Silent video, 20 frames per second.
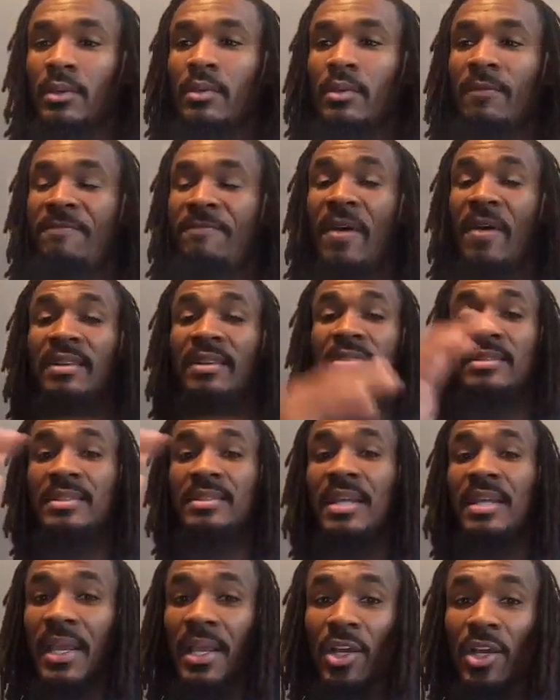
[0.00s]

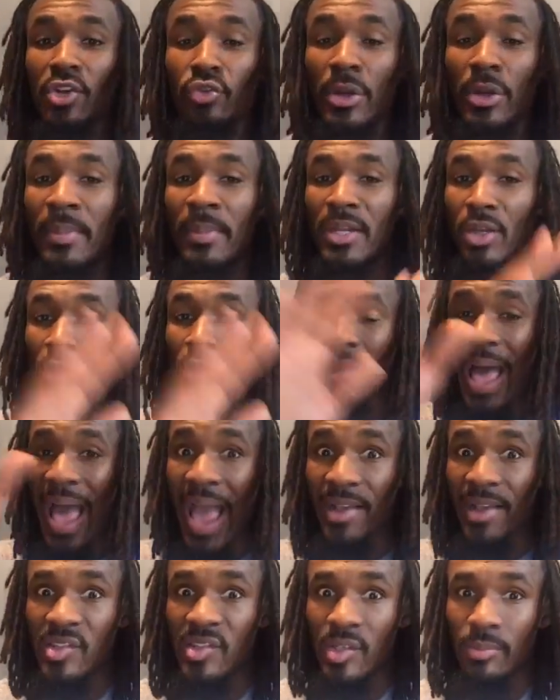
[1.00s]
funding criminal
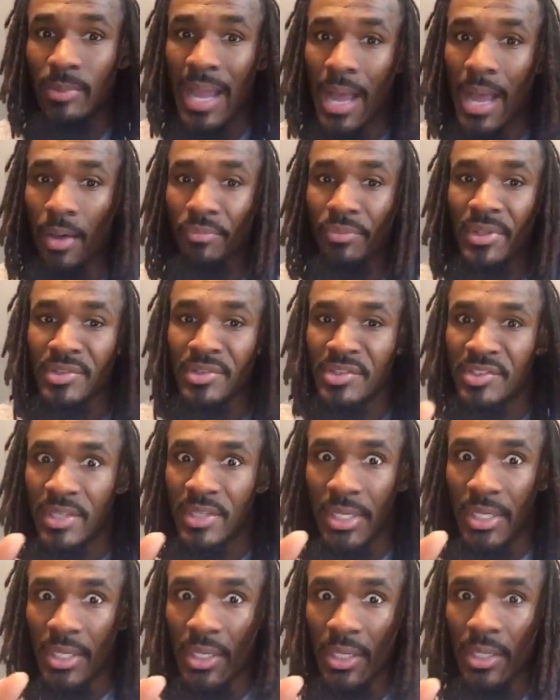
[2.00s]
acts around the
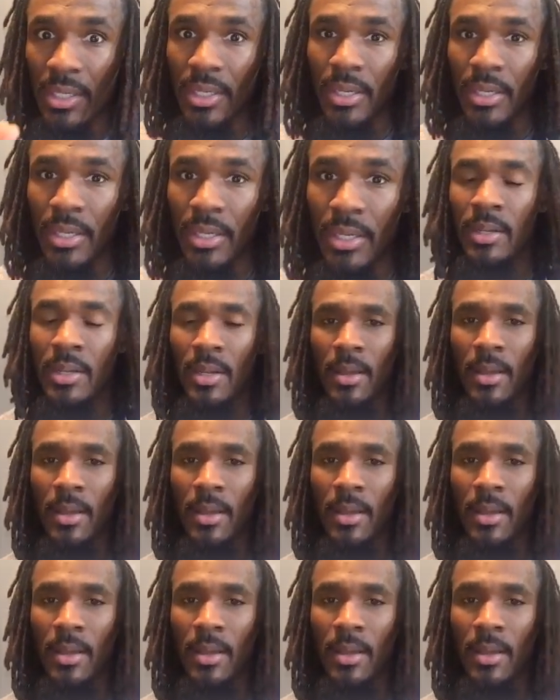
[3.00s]
city and